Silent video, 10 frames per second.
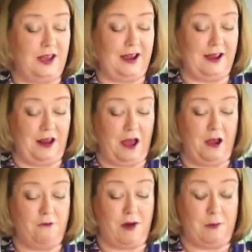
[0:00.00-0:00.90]
at
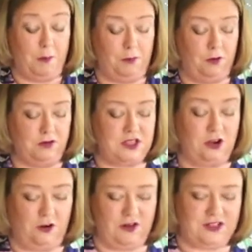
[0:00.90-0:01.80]
Raymond Blanc's
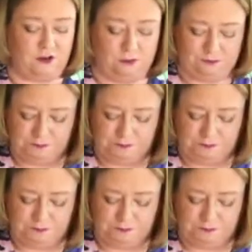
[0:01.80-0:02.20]
cookery school.